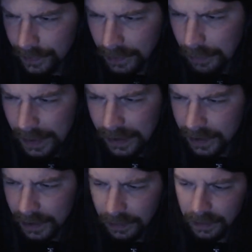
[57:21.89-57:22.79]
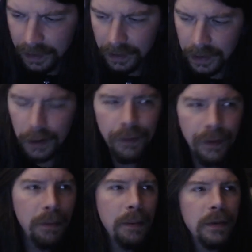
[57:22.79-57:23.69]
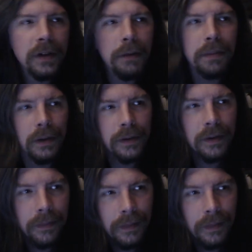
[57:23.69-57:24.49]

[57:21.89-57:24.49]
Everybody's like nerfing people's uploads.